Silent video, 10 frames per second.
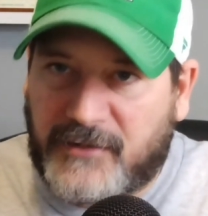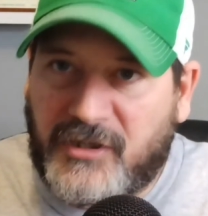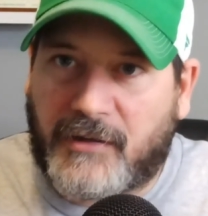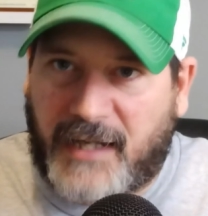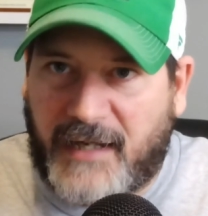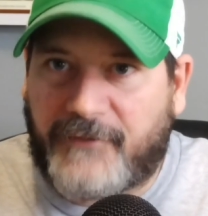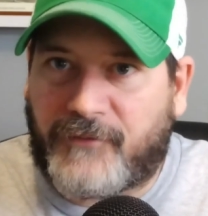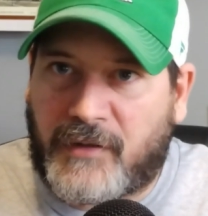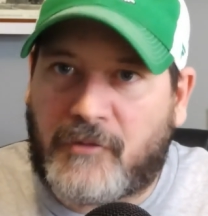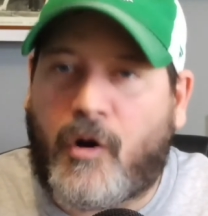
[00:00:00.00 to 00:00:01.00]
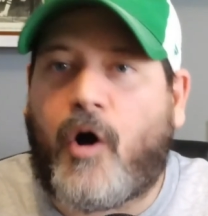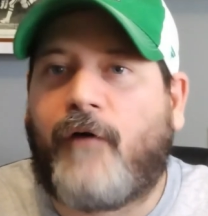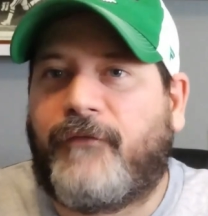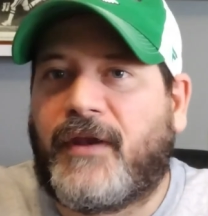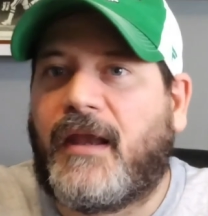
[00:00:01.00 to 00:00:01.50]
you know, kind of
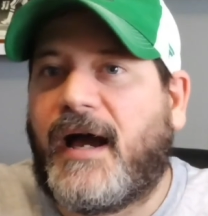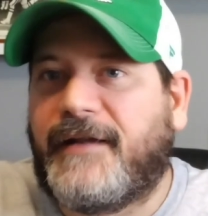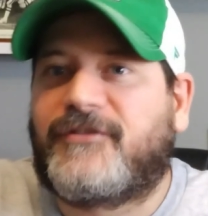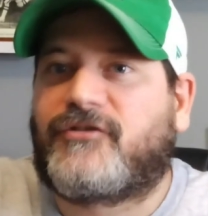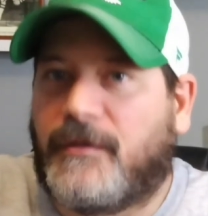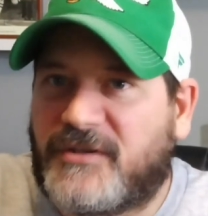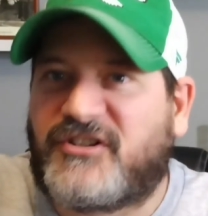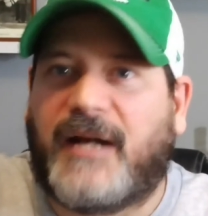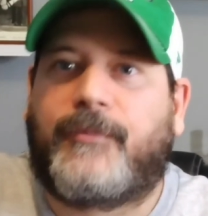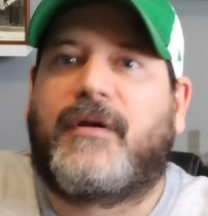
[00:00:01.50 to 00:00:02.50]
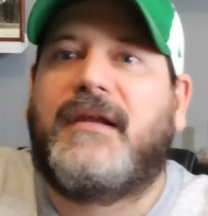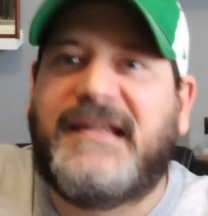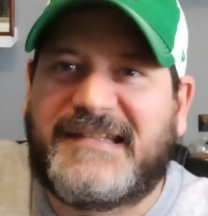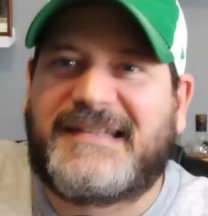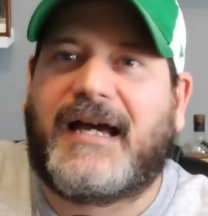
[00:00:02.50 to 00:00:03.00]
off the line of scrimmage type
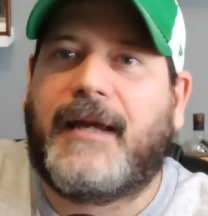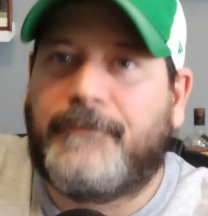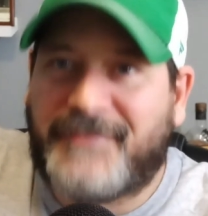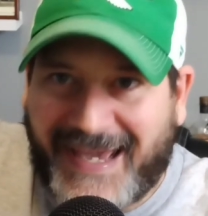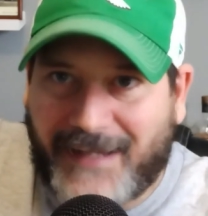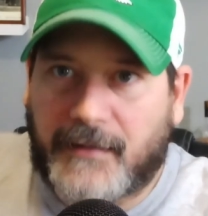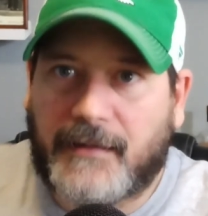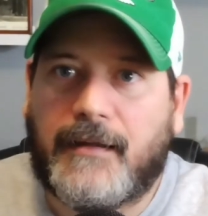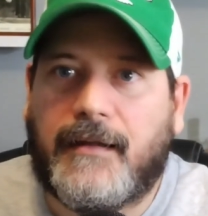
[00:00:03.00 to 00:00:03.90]
release type data.